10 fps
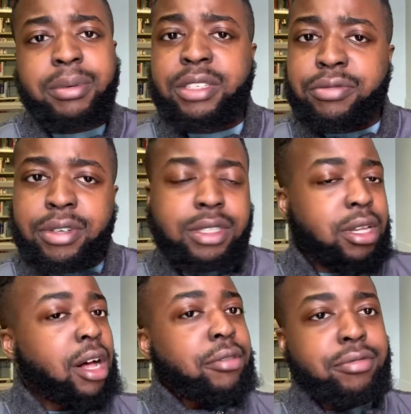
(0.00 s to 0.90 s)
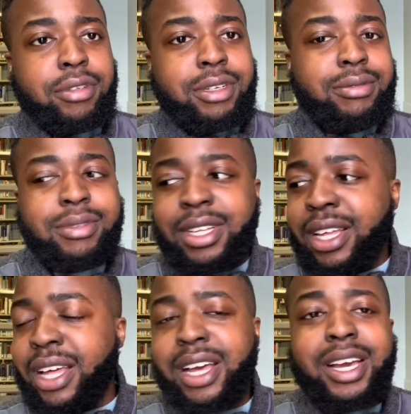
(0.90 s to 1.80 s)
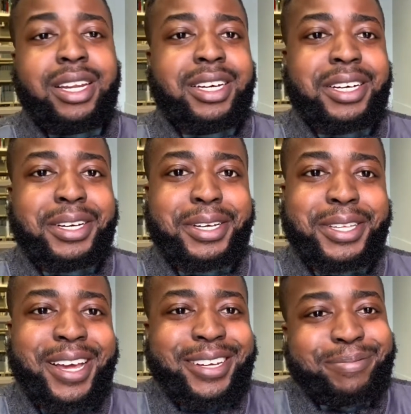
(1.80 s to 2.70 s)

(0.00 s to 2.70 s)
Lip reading: It's free. It's all free. And yeah.